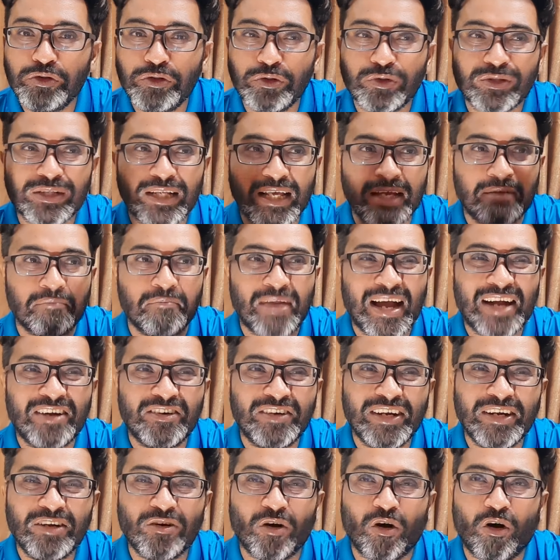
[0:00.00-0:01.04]
juice like
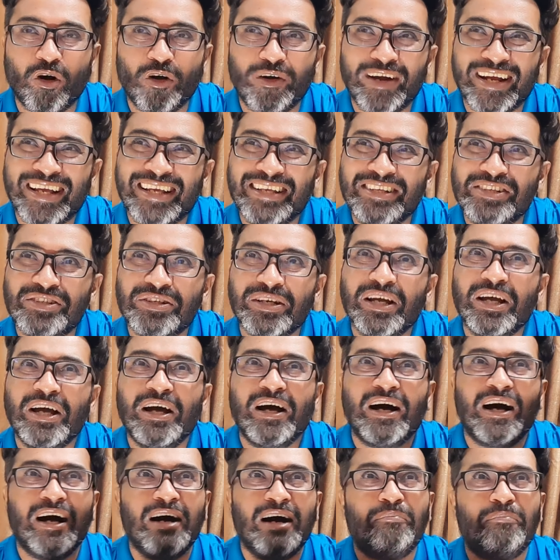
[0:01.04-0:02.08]
mandarin orange
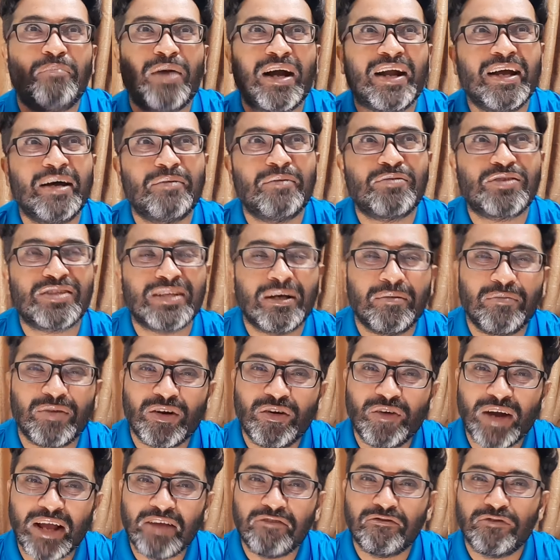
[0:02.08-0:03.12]
uh, perhaps some
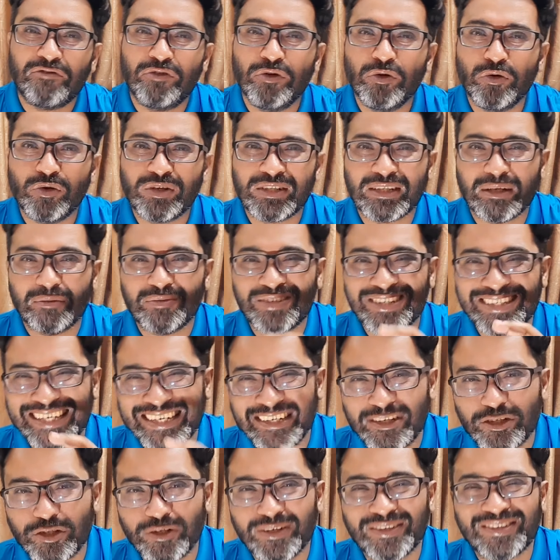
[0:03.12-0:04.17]
grapefruit, some
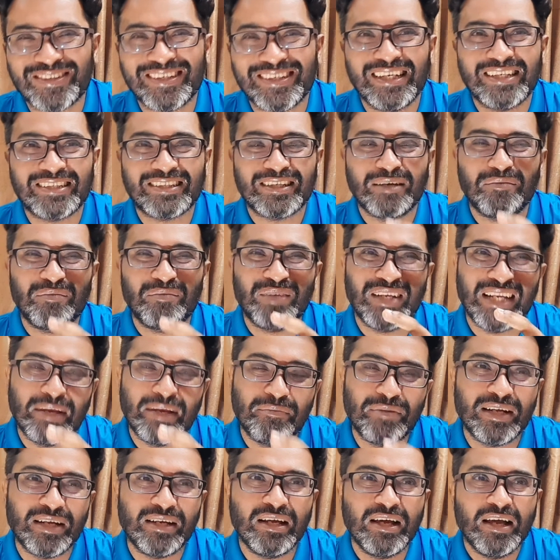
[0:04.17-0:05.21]
citruses, some
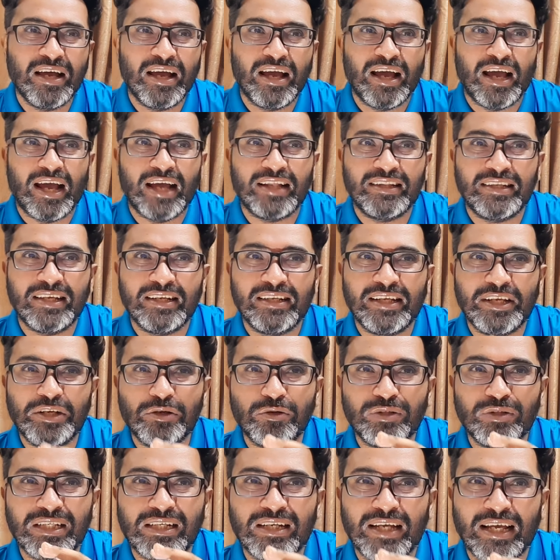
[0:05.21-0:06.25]
lemon, and then they
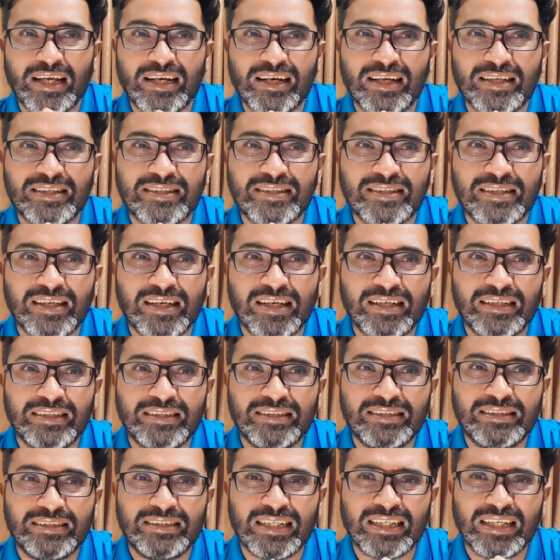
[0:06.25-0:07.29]
use it like let's say
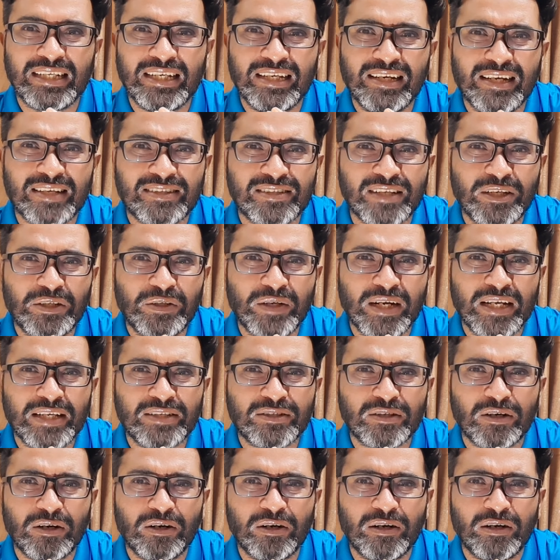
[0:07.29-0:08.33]
tequila
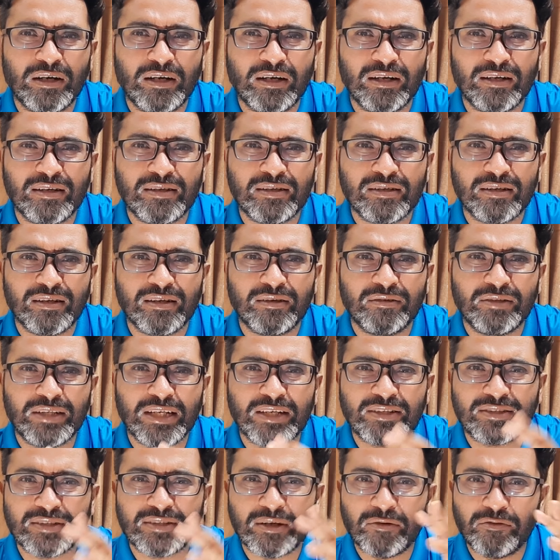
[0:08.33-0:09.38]
sunrise or uh,
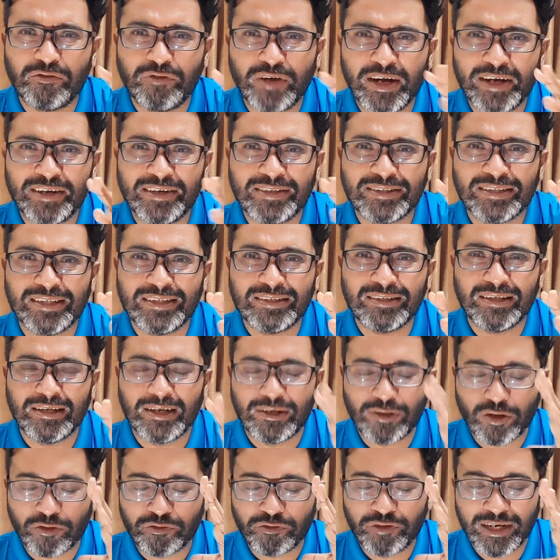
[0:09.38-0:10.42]
there are some fragrances that
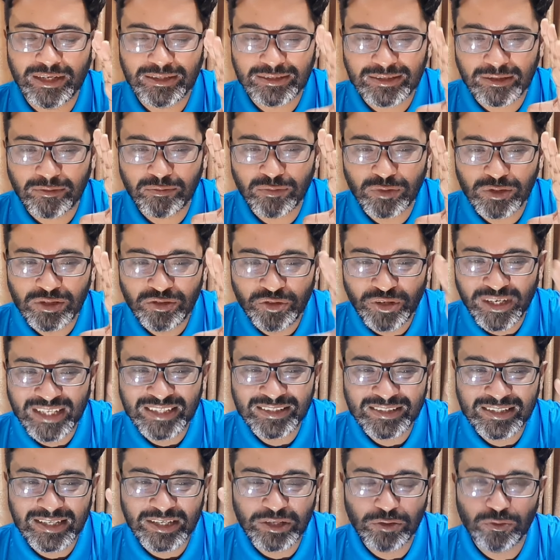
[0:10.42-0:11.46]
uh, are not fragrances, some
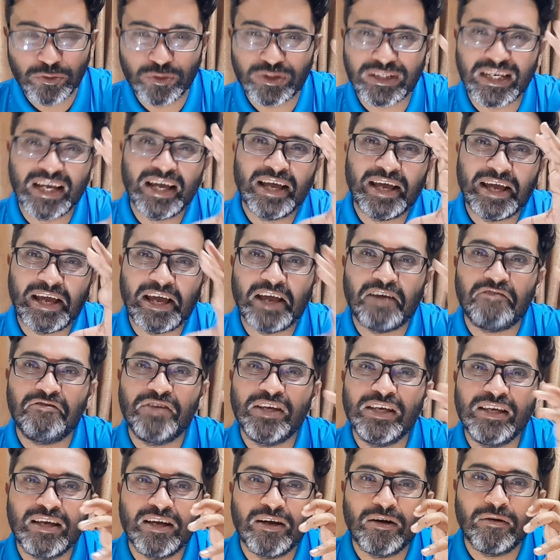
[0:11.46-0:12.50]
drinks they use
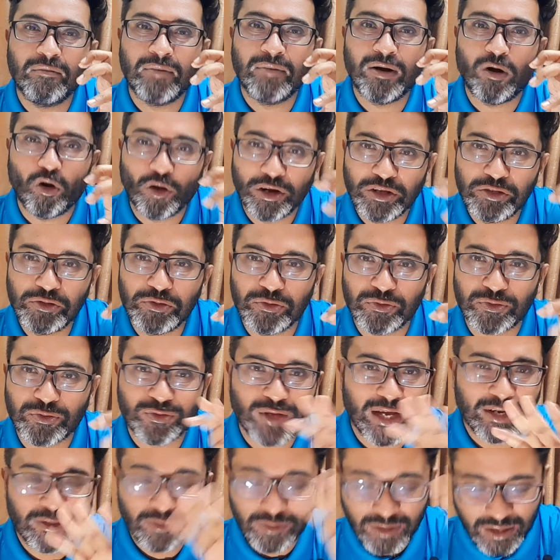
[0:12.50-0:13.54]
heavy uh, orange juice.
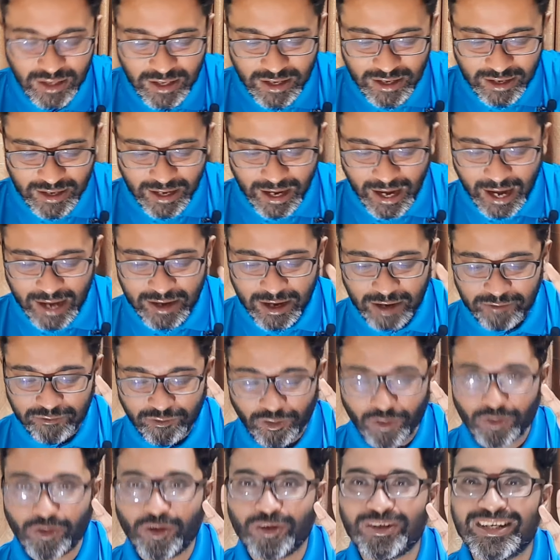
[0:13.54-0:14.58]
So I don't, I, I
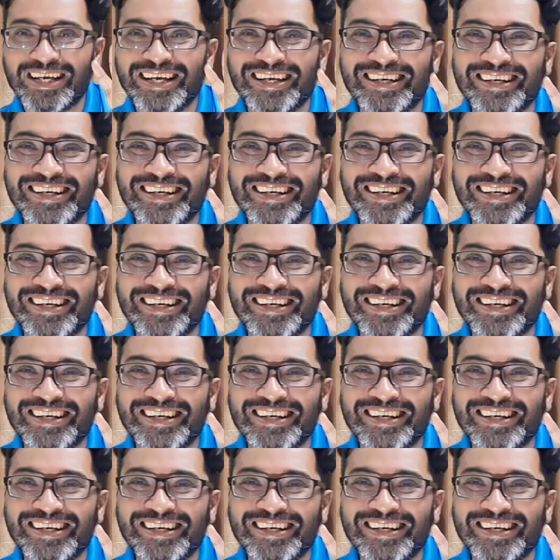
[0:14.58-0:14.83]
forgot,